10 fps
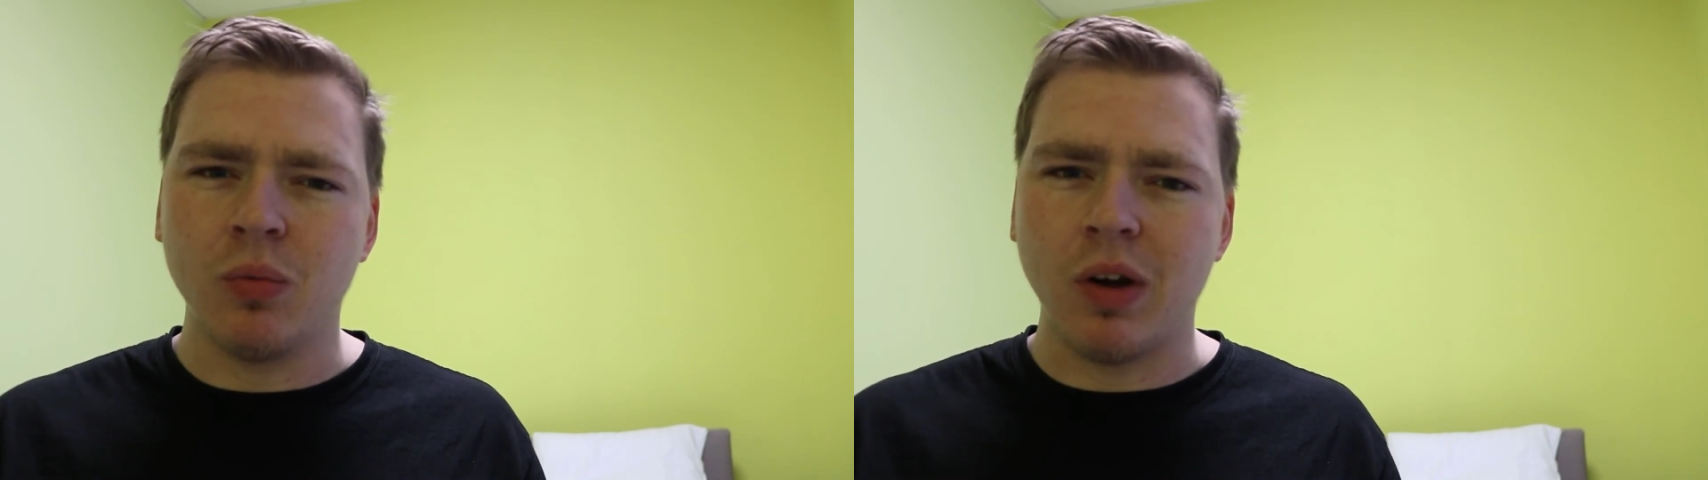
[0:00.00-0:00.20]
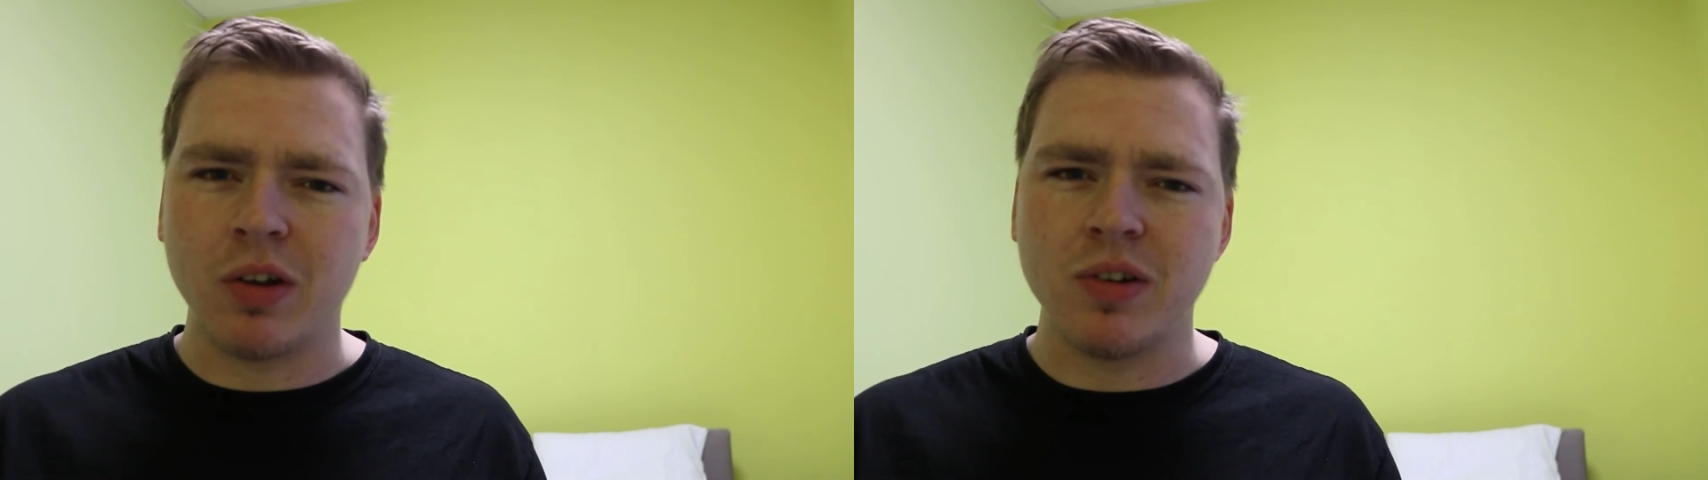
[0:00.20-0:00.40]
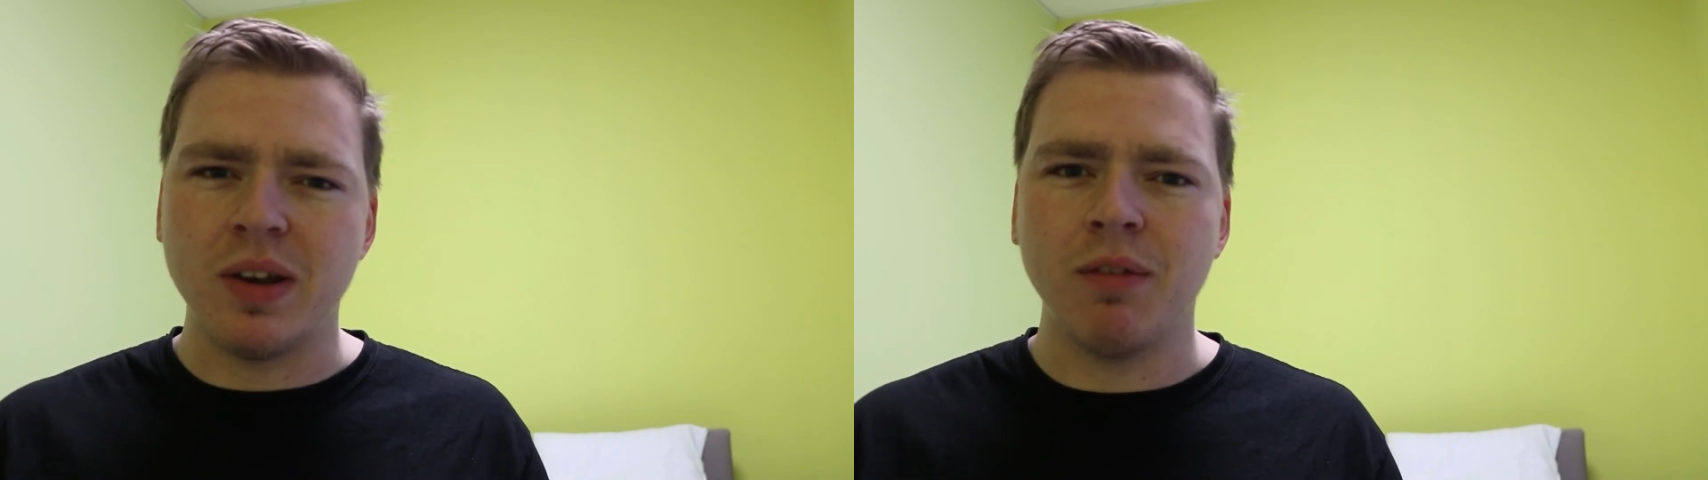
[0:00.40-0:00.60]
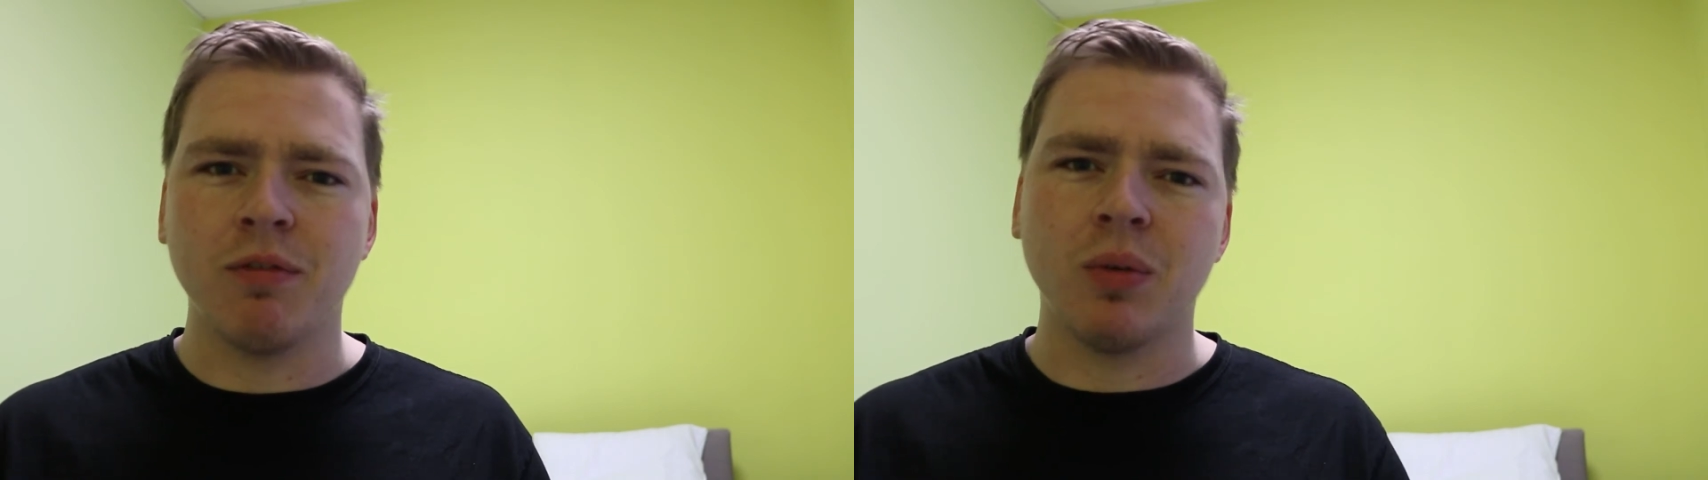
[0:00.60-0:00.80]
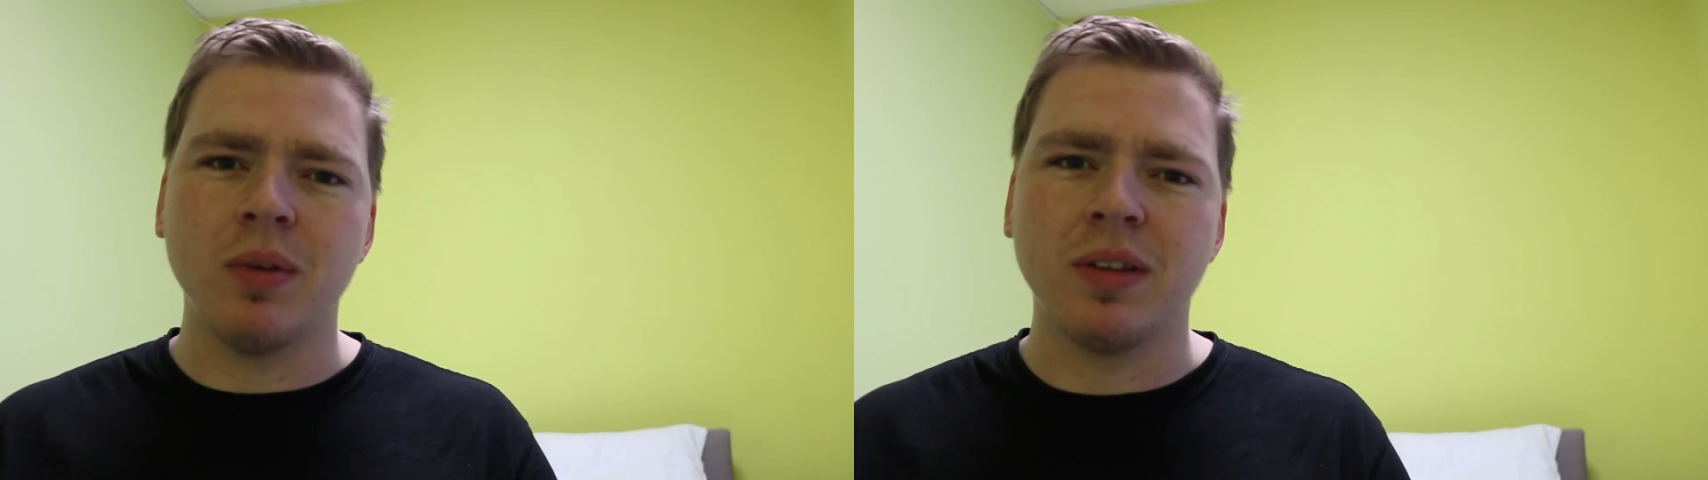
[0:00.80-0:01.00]
Russian
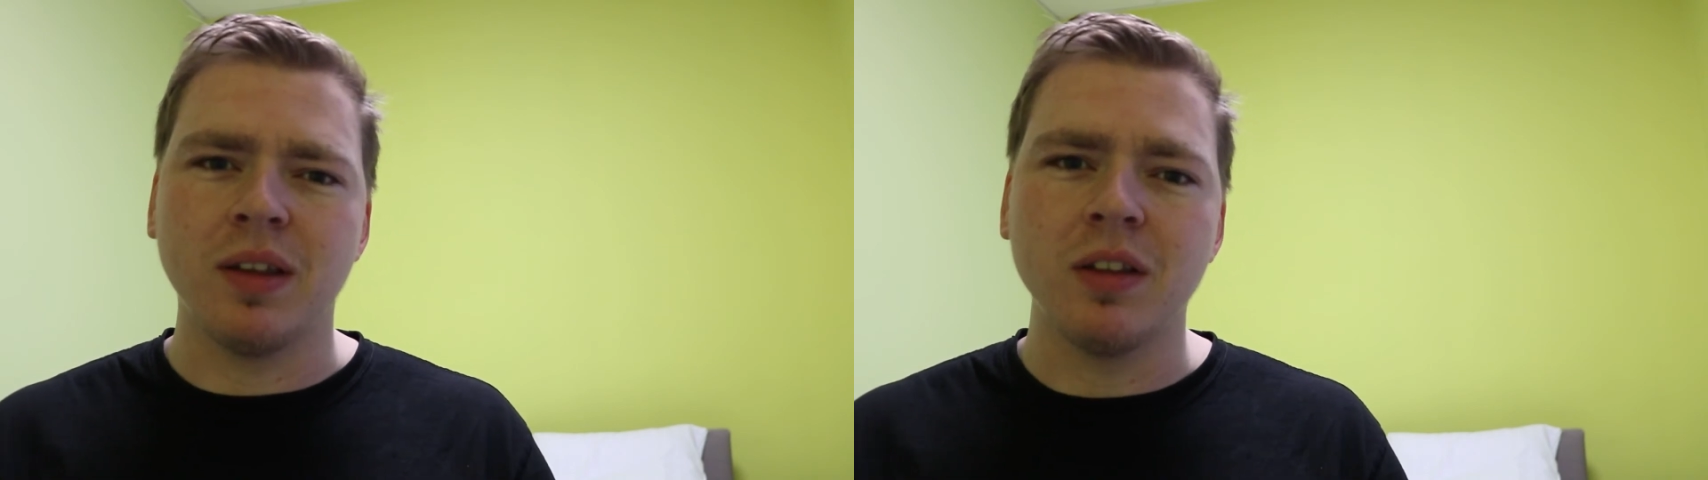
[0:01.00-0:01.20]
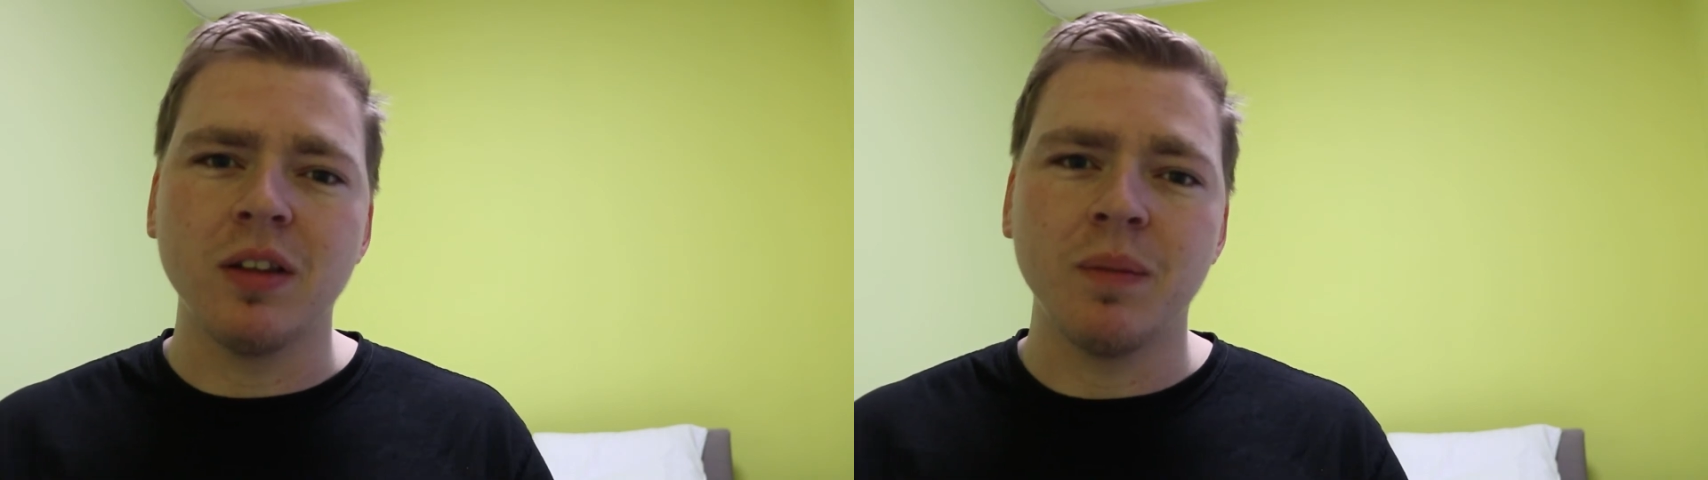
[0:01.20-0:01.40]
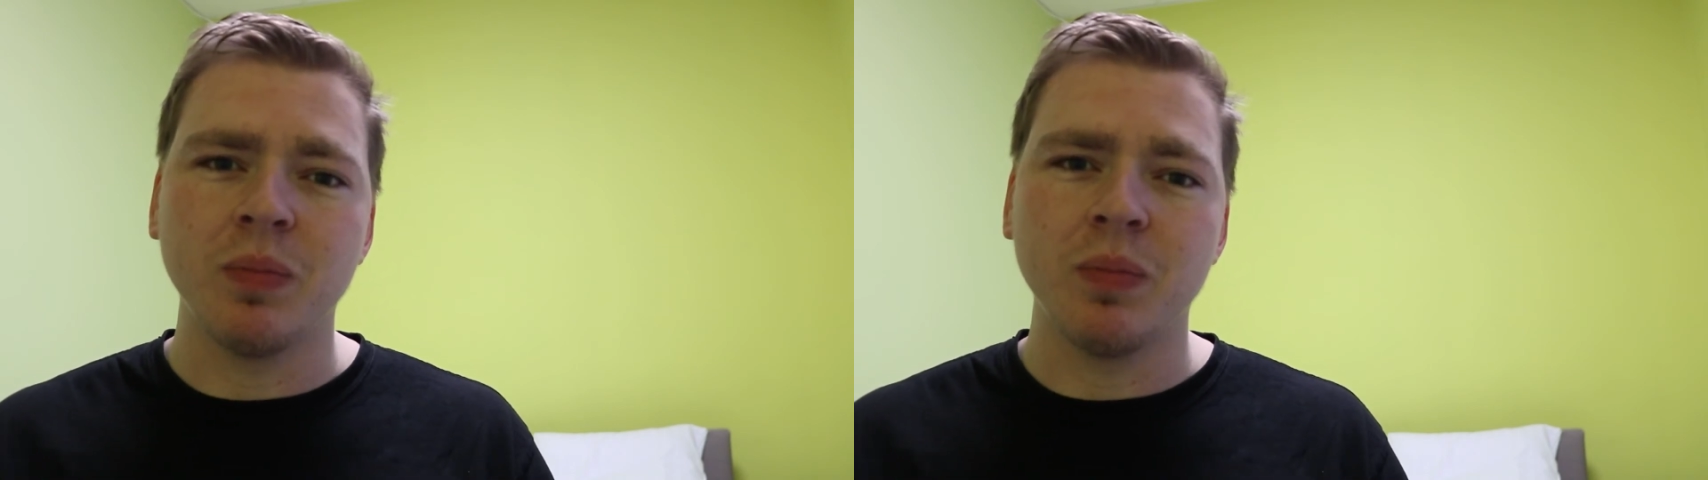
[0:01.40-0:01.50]
influences.